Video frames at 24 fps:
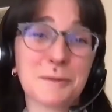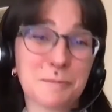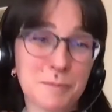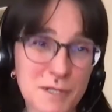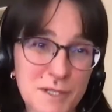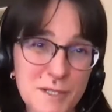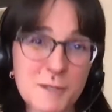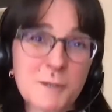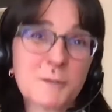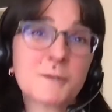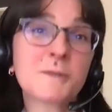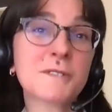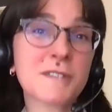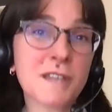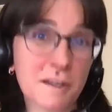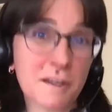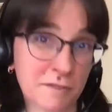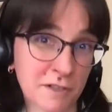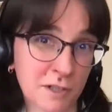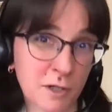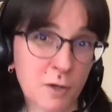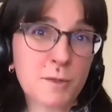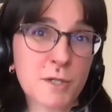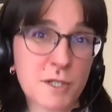But students
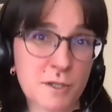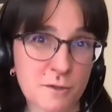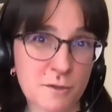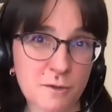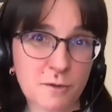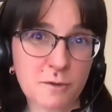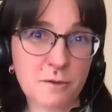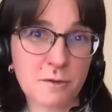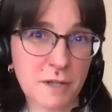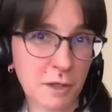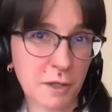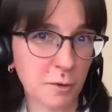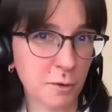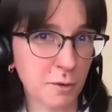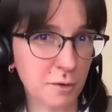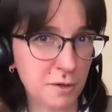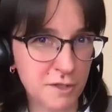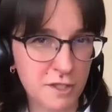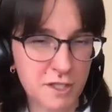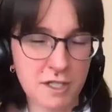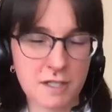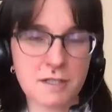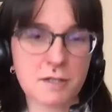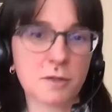have an option to
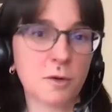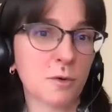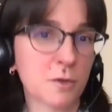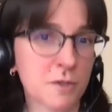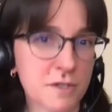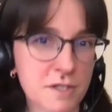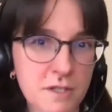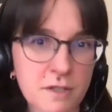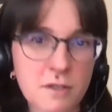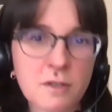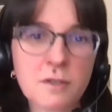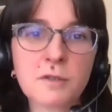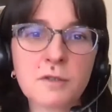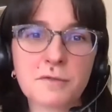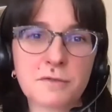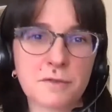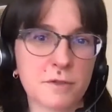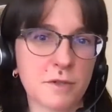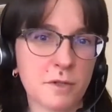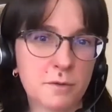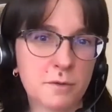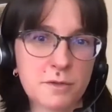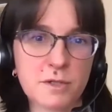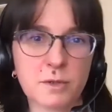record just audio
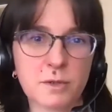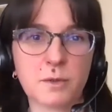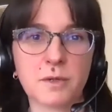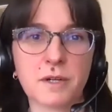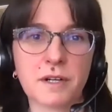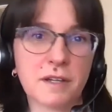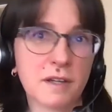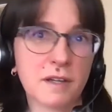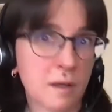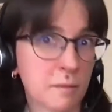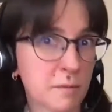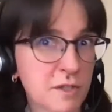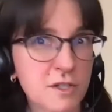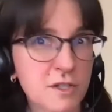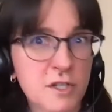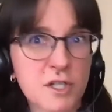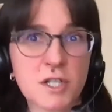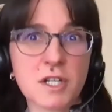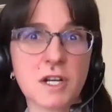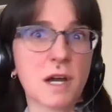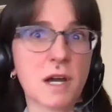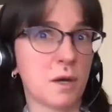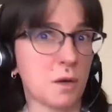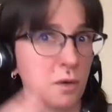for those who are camera
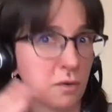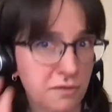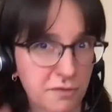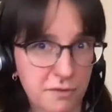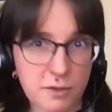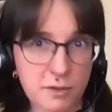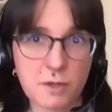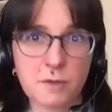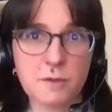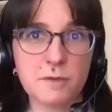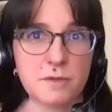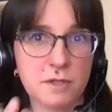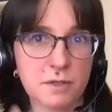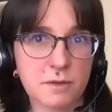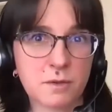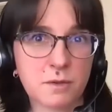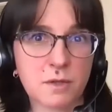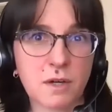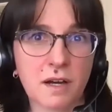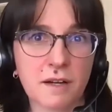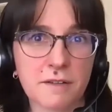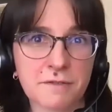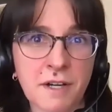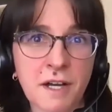shy or for those who
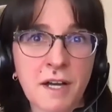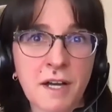have